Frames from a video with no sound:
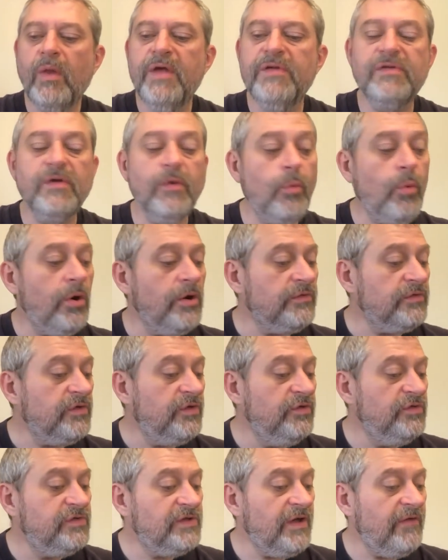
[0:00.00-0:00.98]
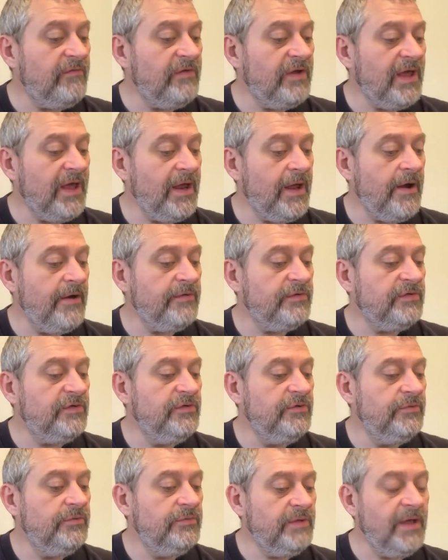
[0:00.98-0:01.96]
Is it worth
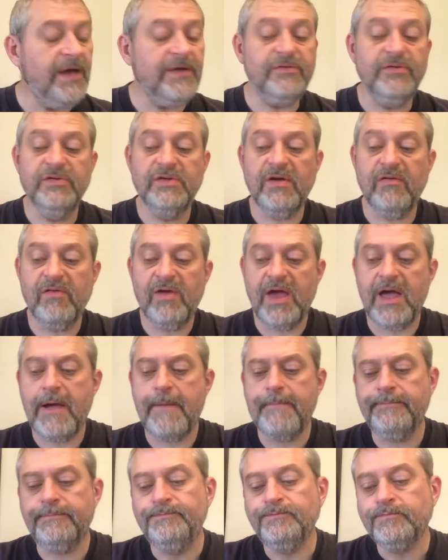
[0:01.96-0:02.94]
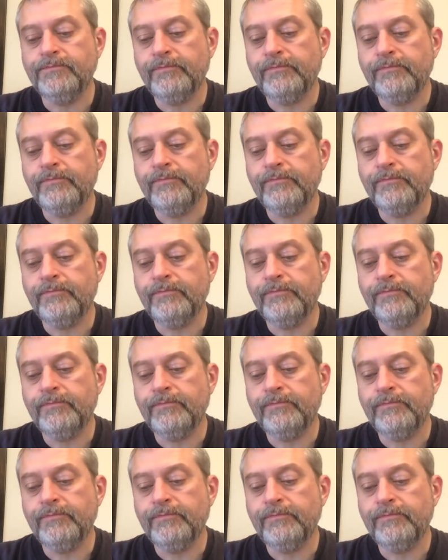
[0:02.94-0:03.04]
$2.78?